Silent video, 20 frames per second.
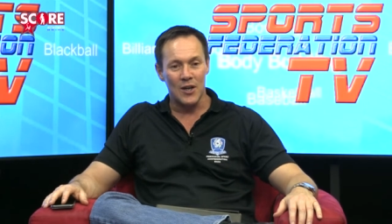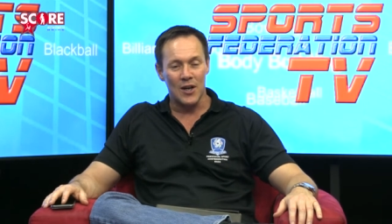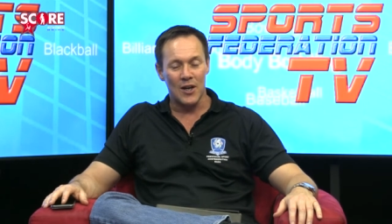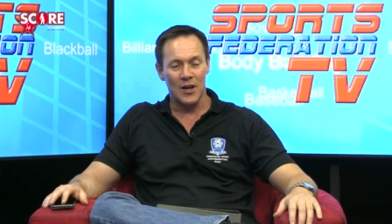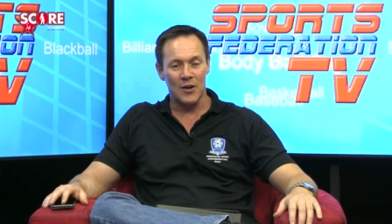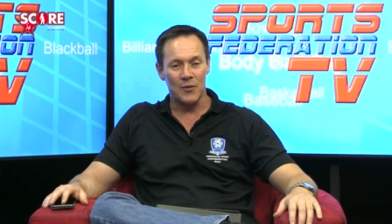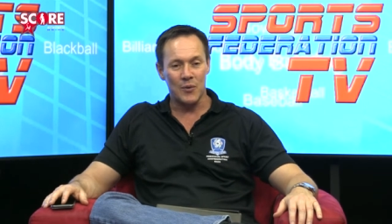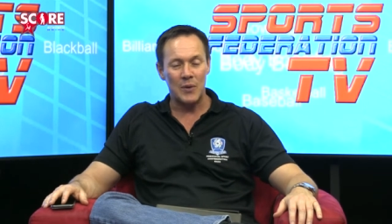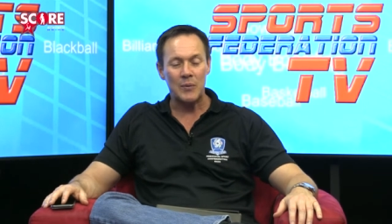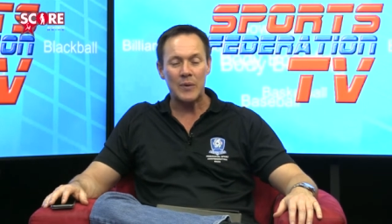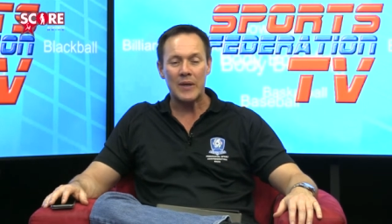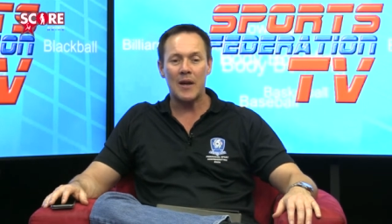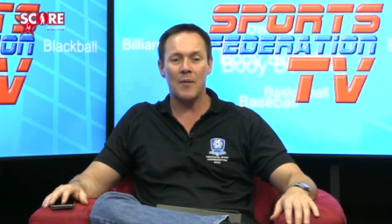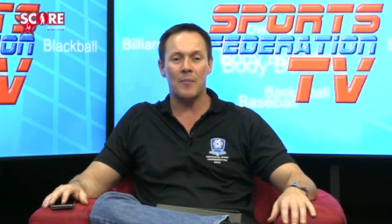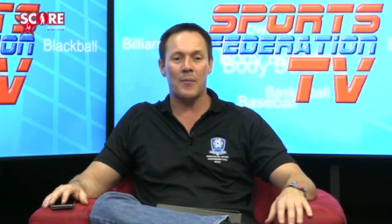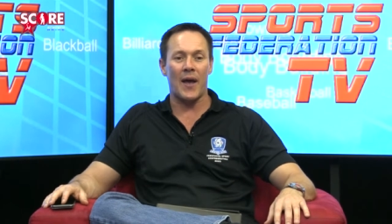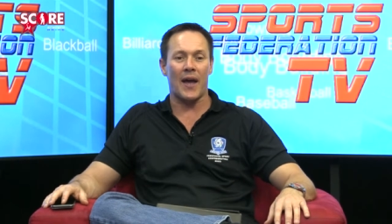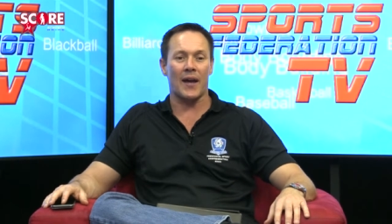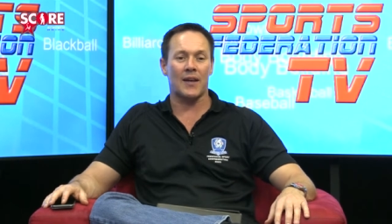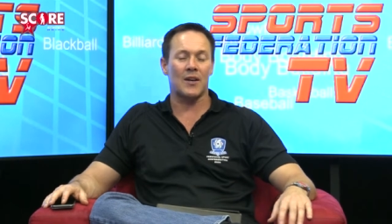Uh, when we
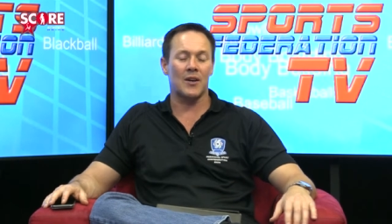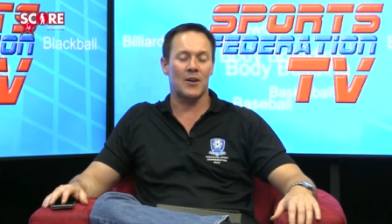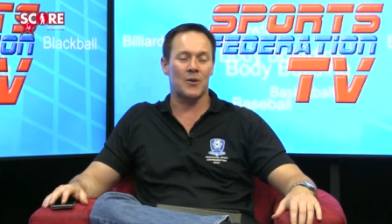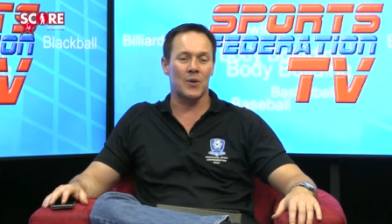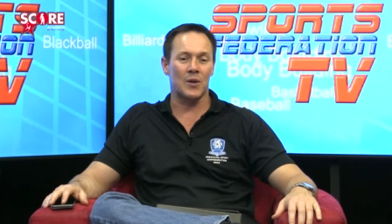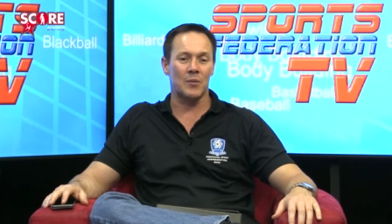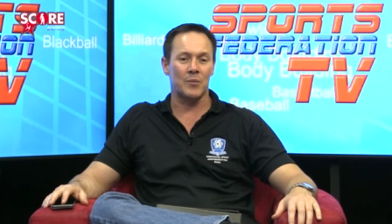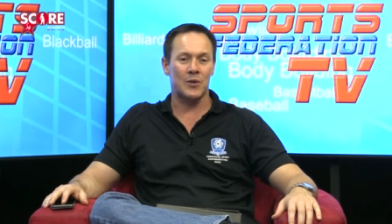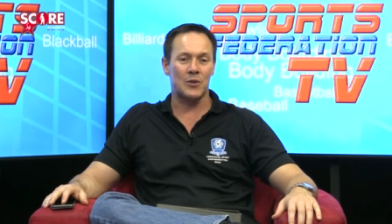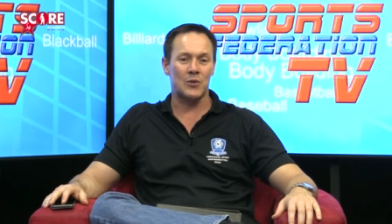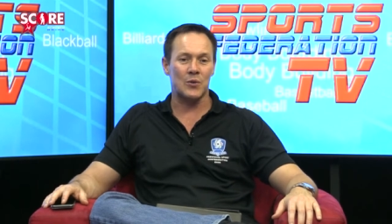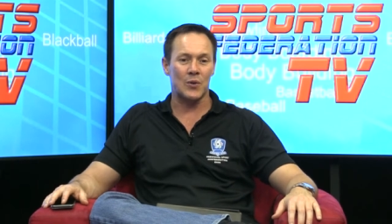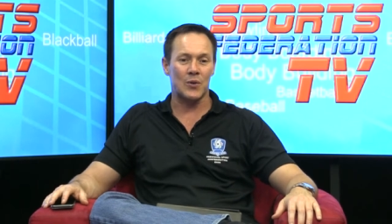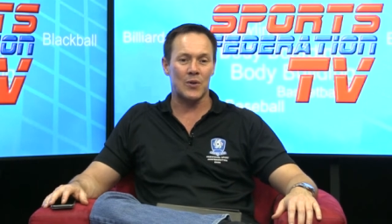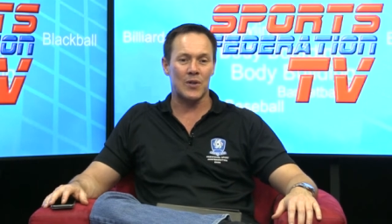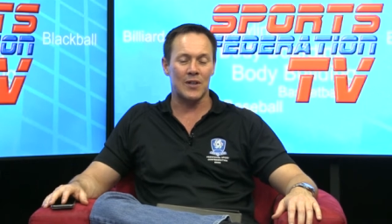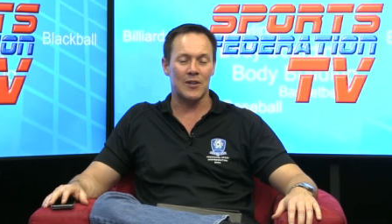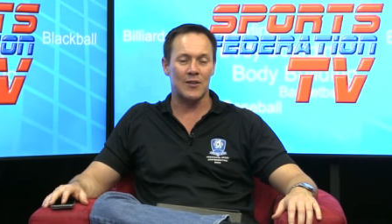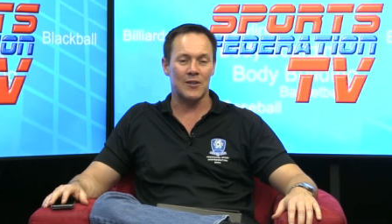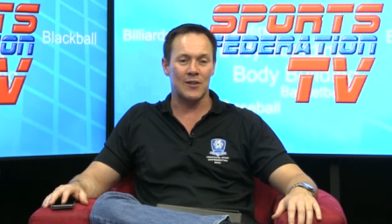come back, we'll be
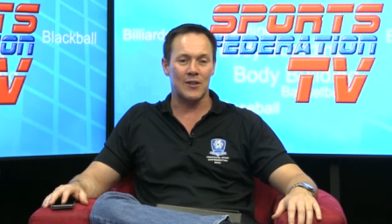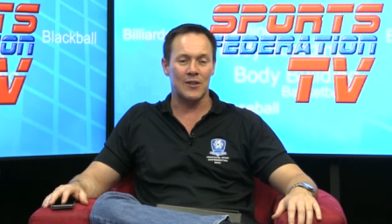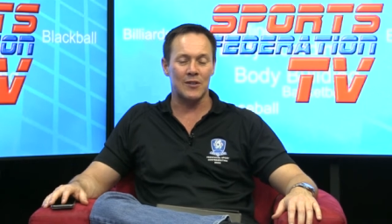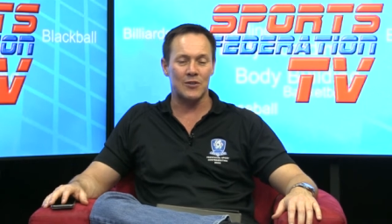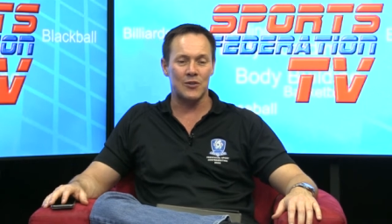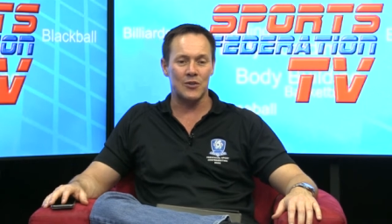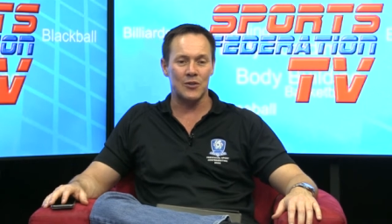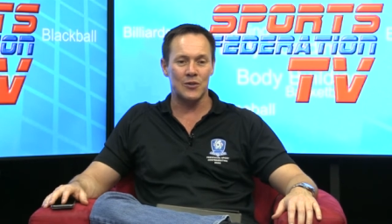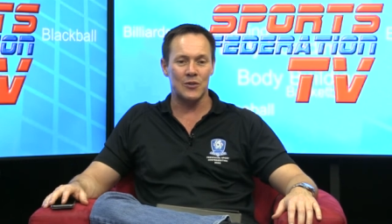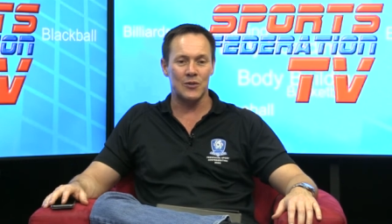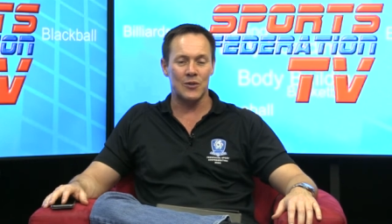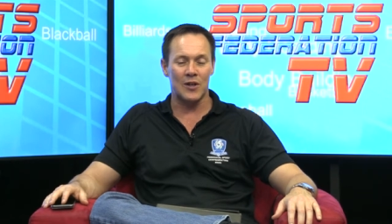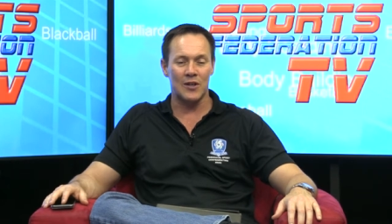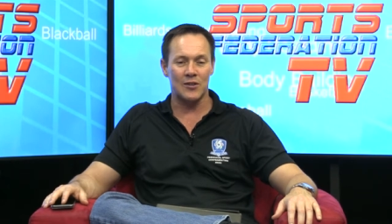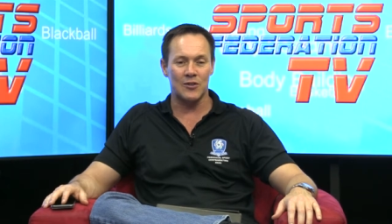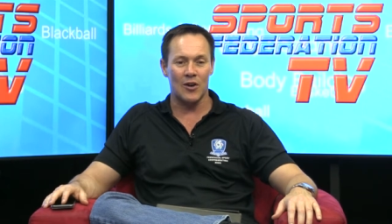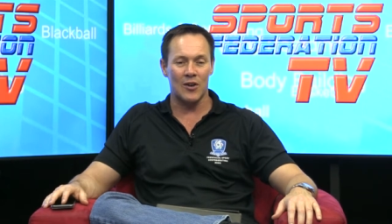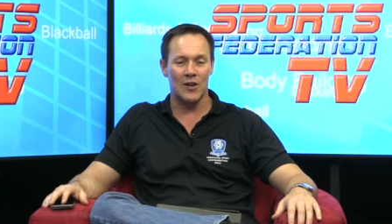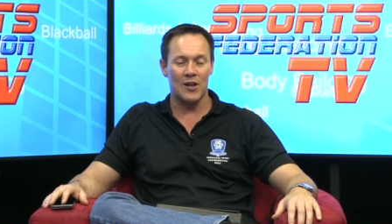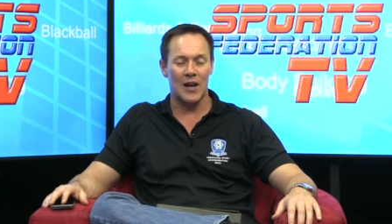talking uh, to uh,
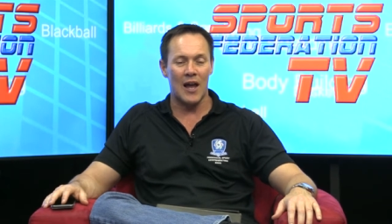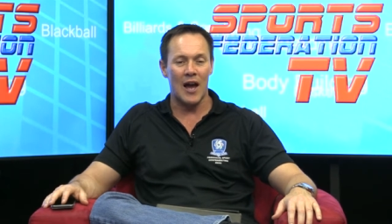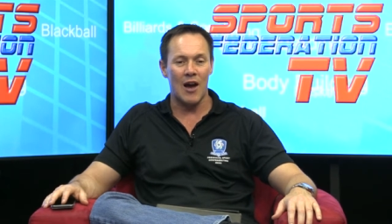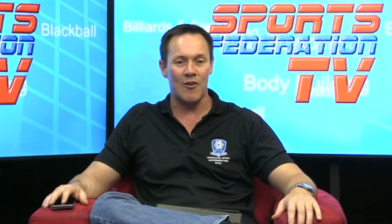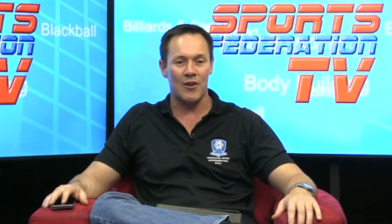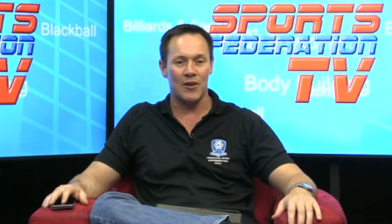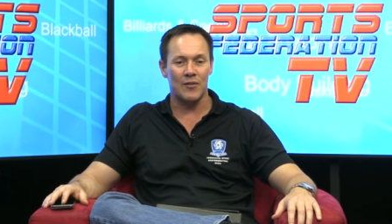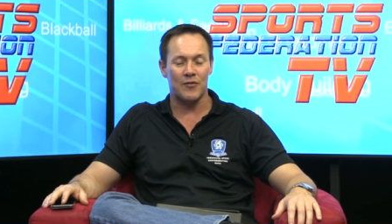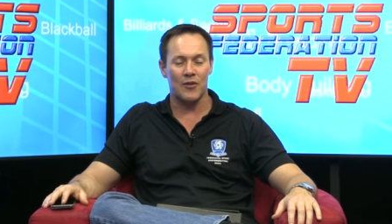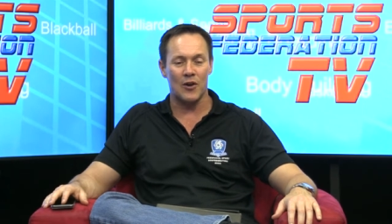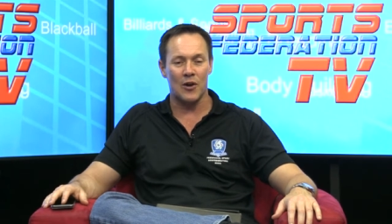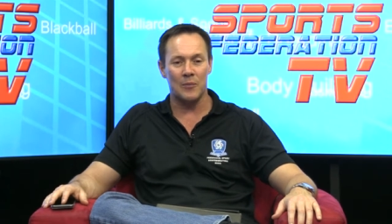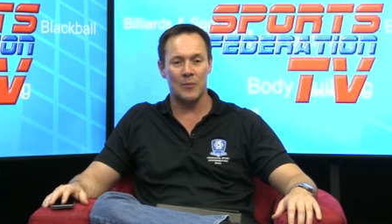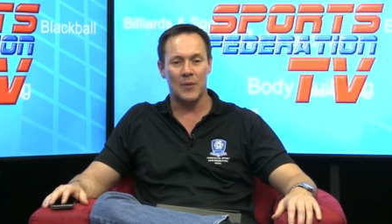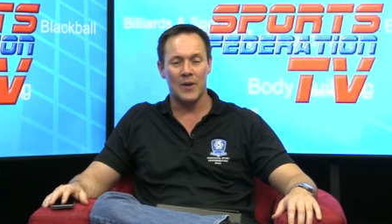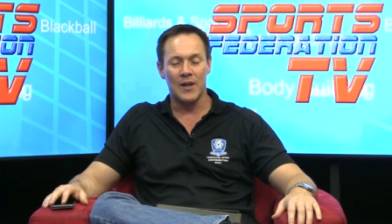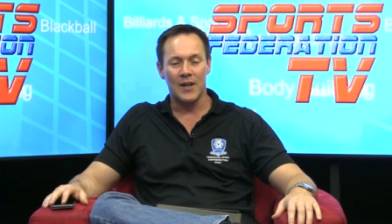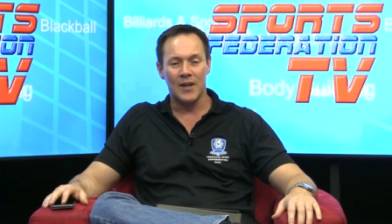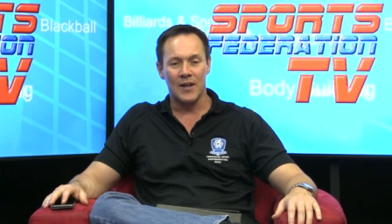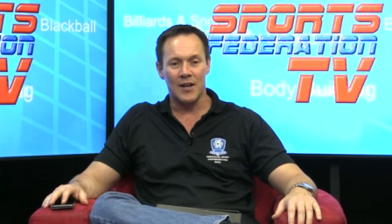Donna Lowry from
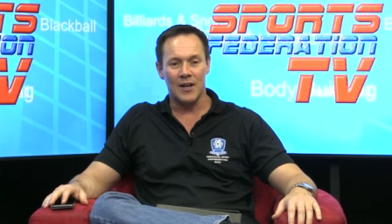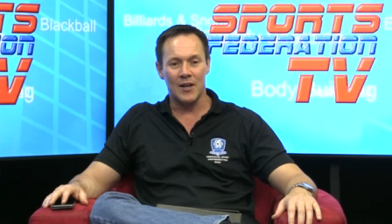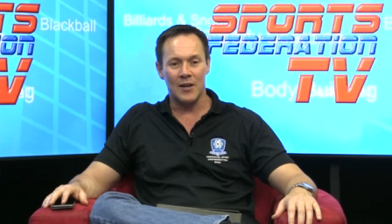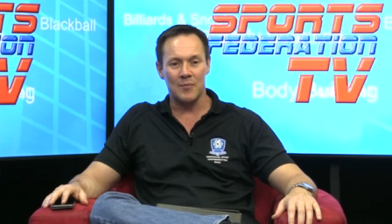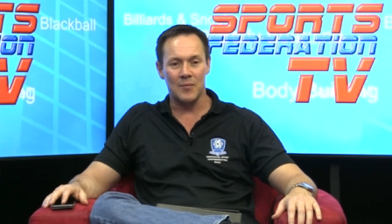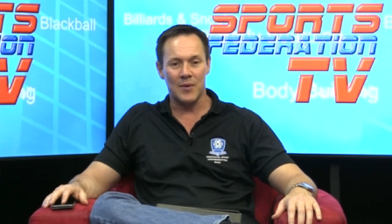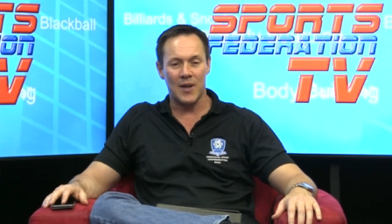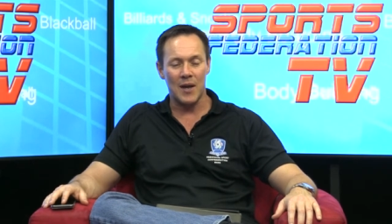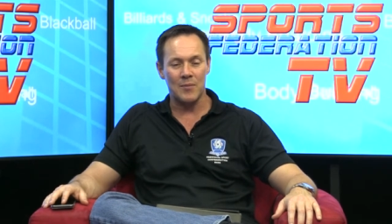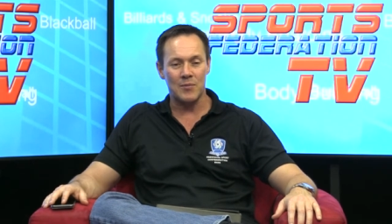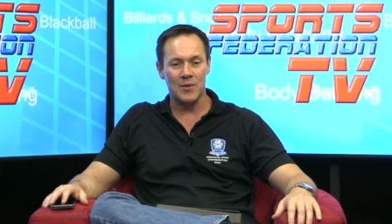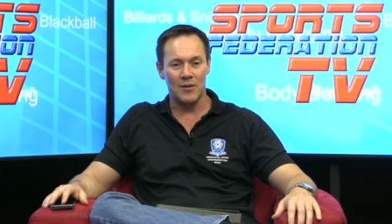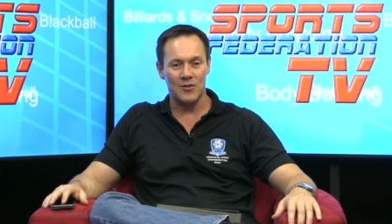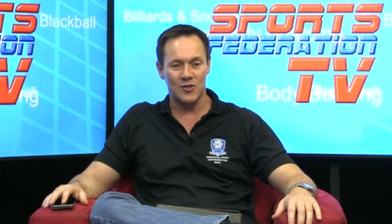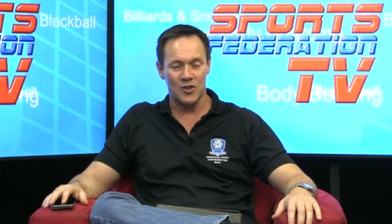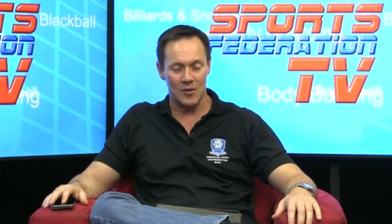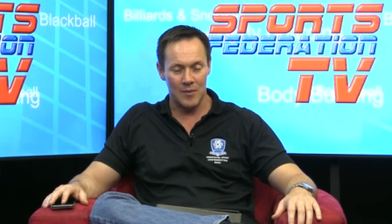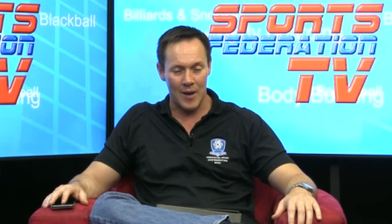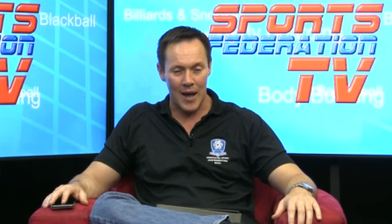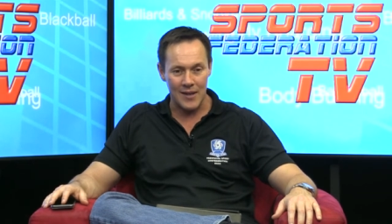um, Cape Town
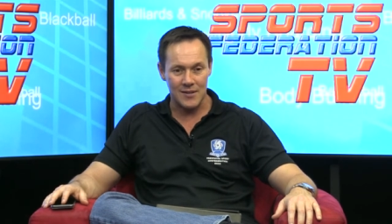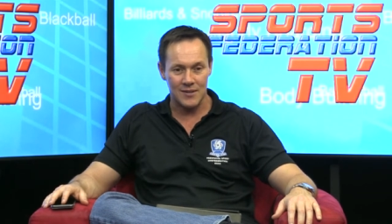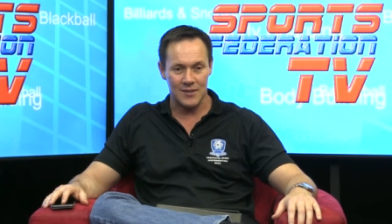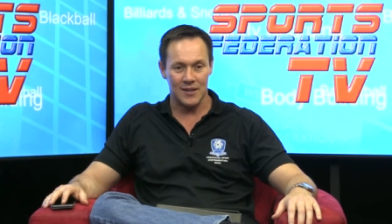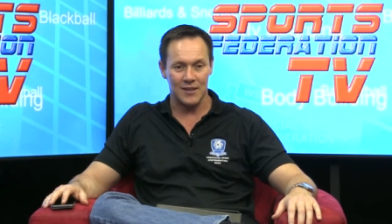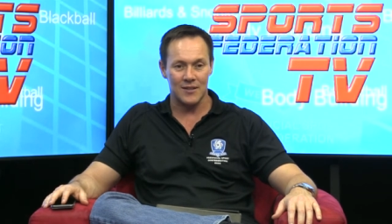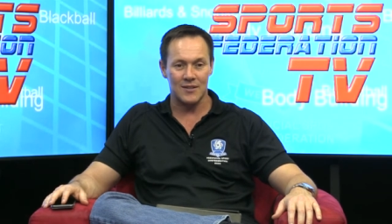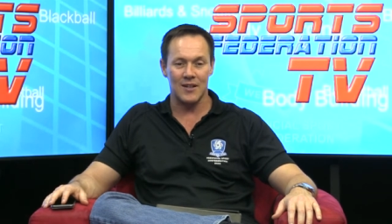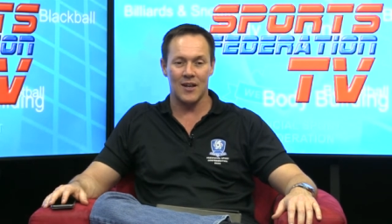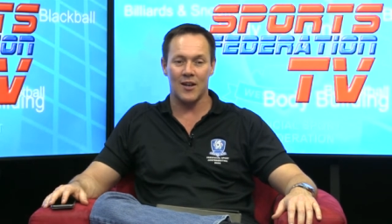Gymnastics.